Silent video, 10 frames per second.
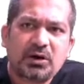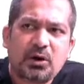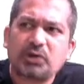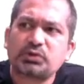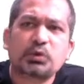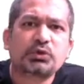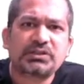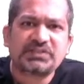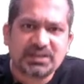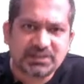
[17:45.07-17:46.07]
on
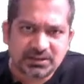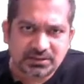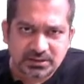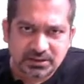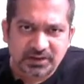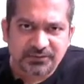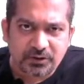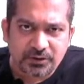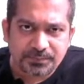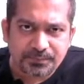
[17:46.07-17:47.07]
social sector
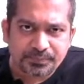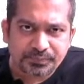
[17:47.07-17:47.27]
reform,